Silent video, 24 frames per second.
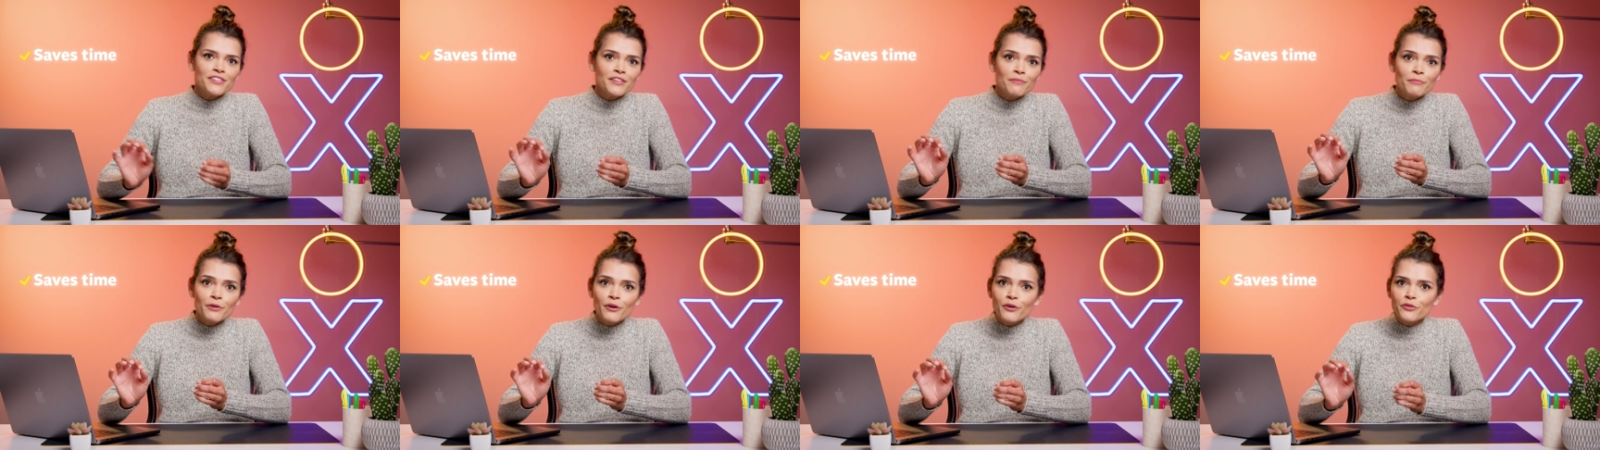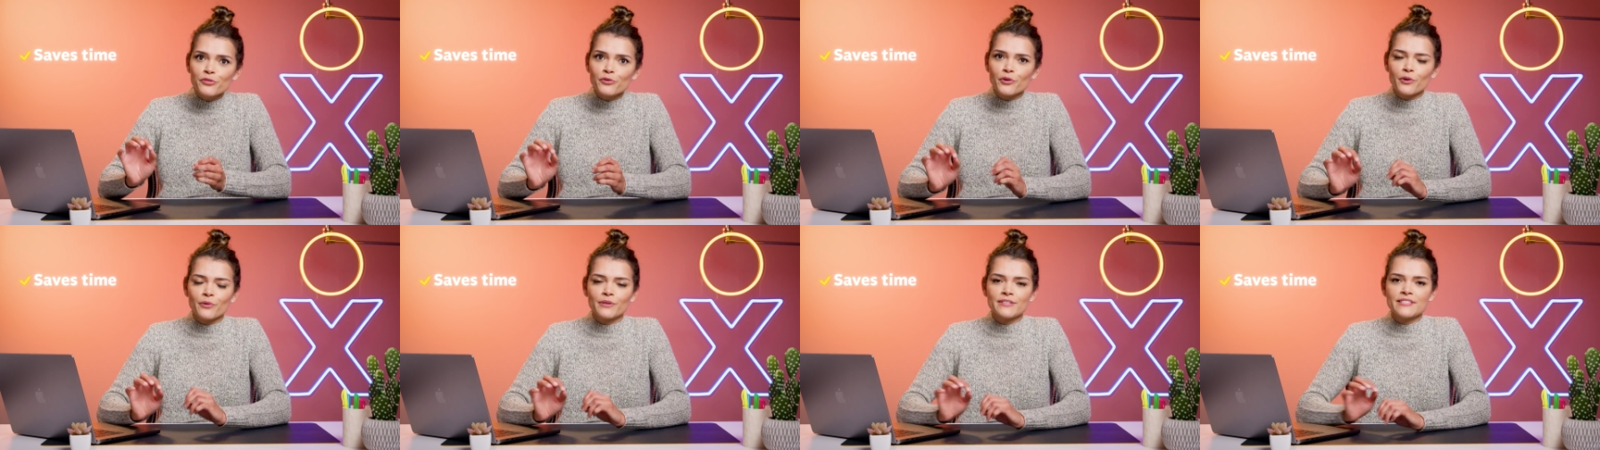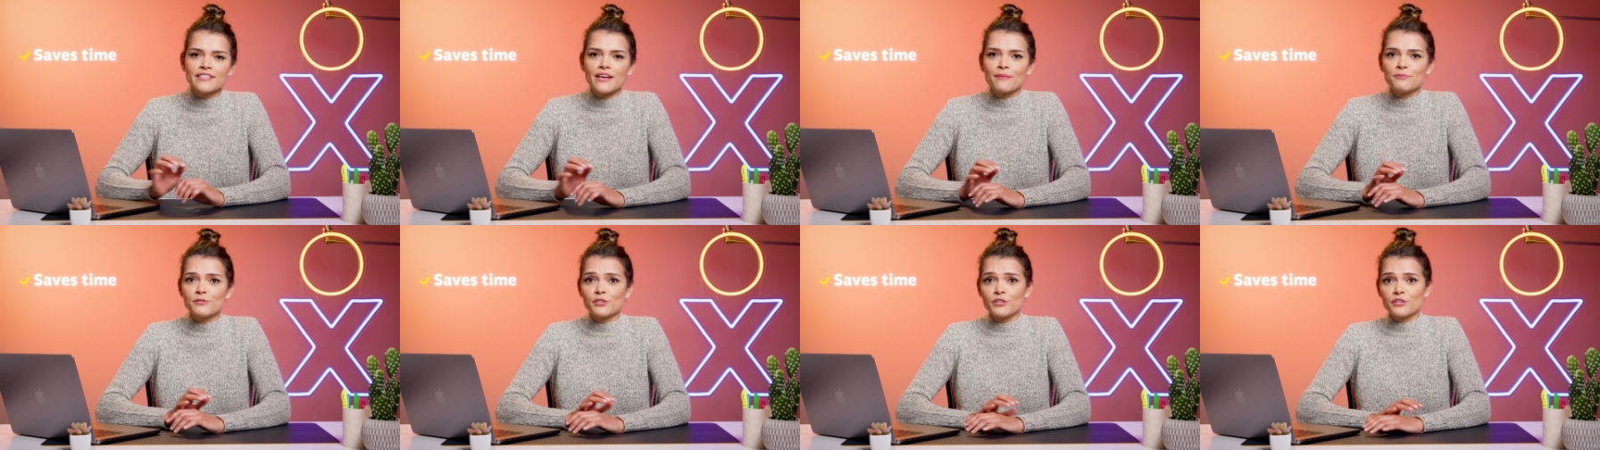them go through a
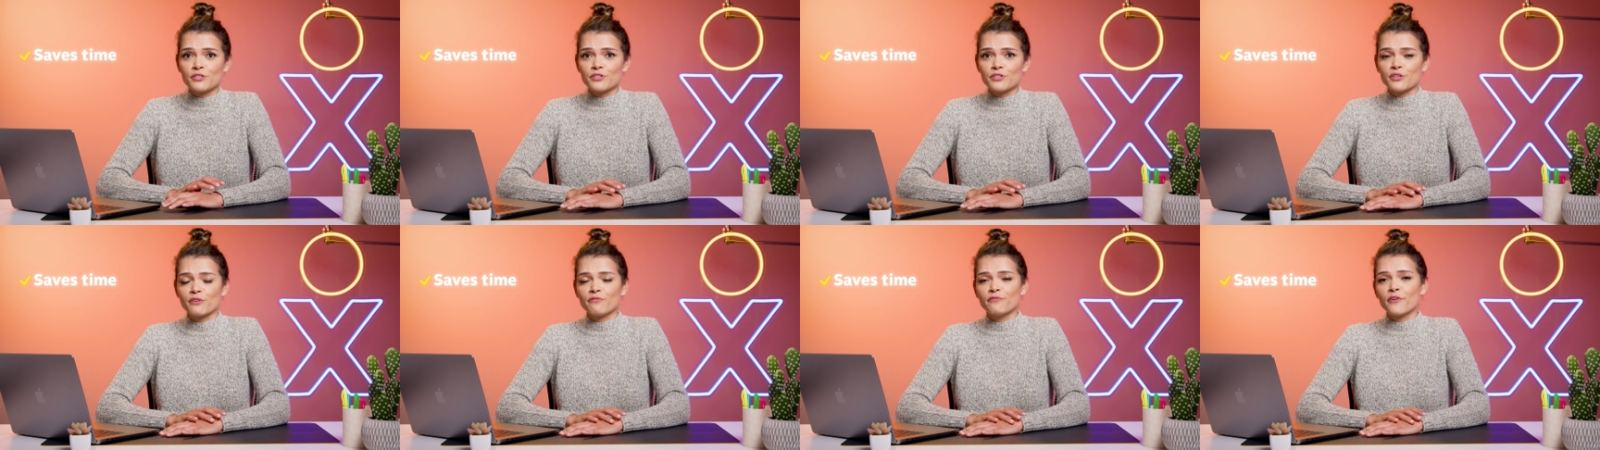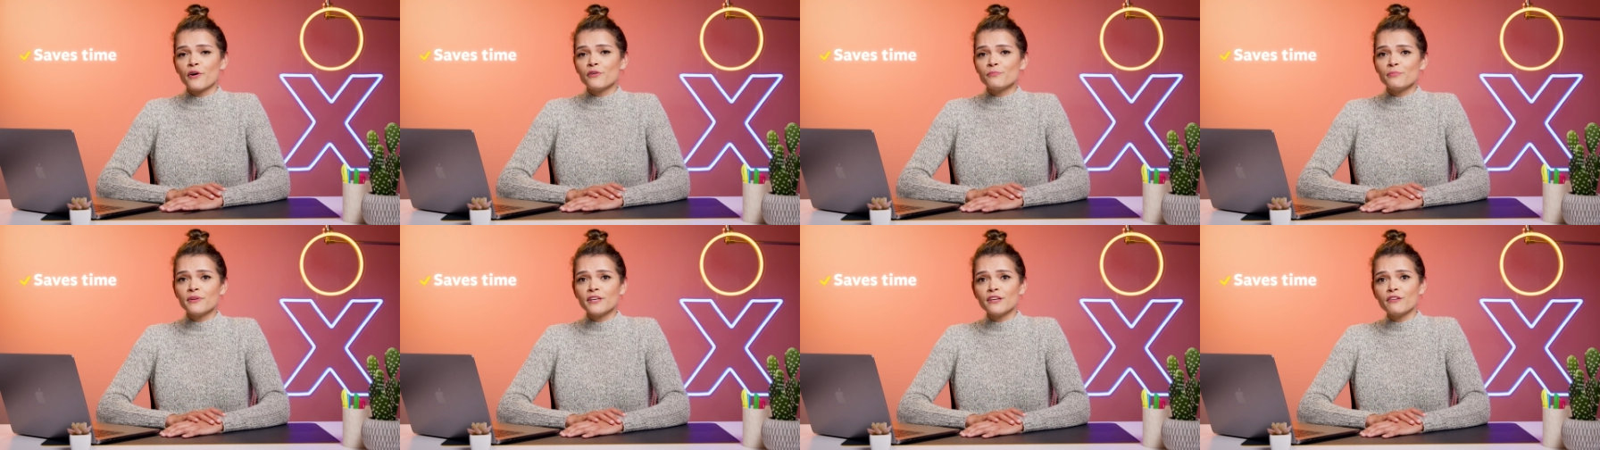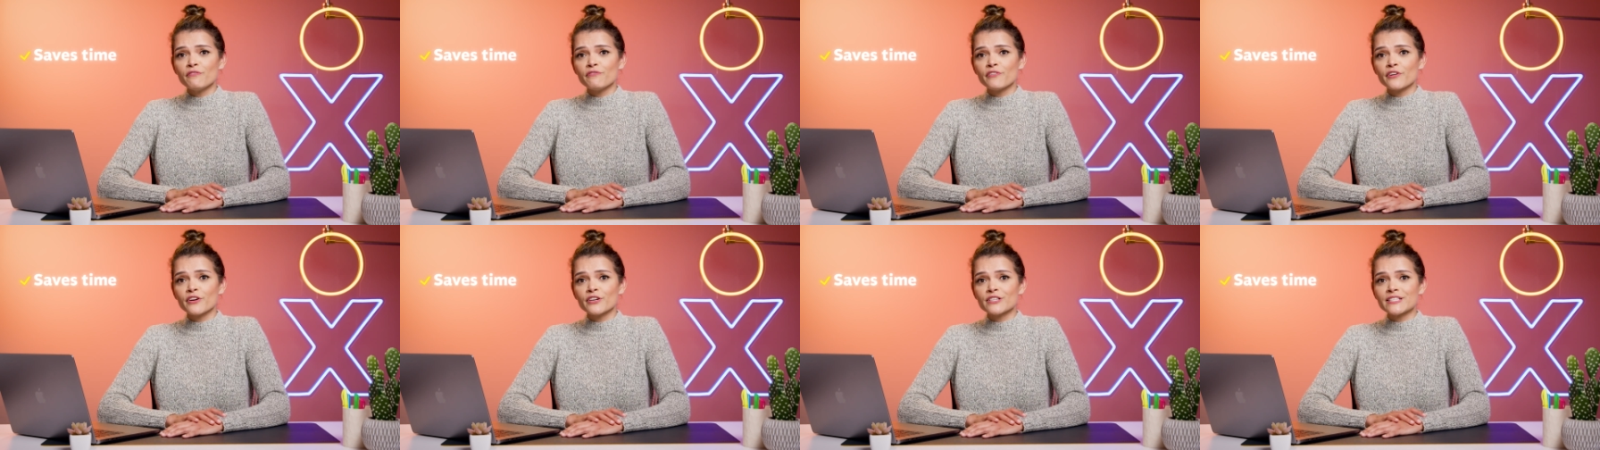receptionist or phone menu
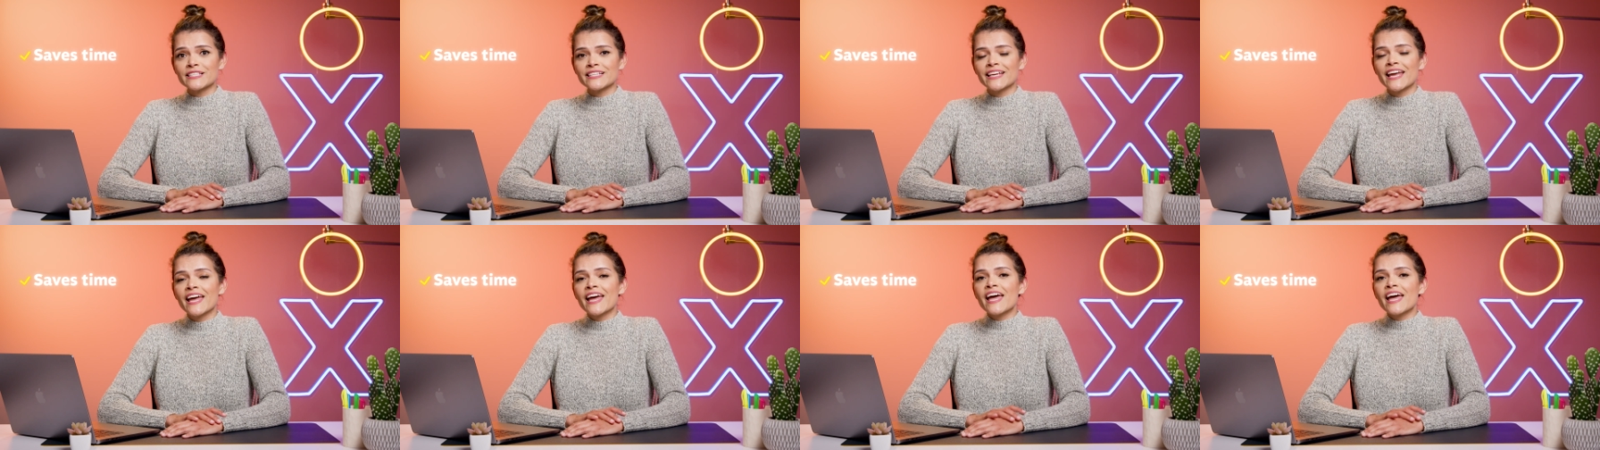first